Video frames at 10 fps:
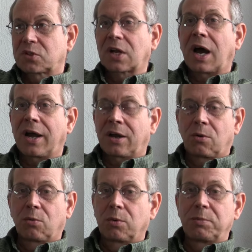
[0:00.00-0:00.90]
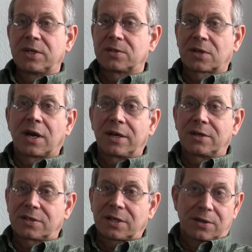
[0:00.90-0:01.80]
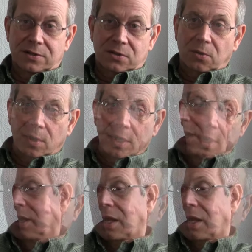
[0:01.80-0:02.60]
style will be designed to tell the story.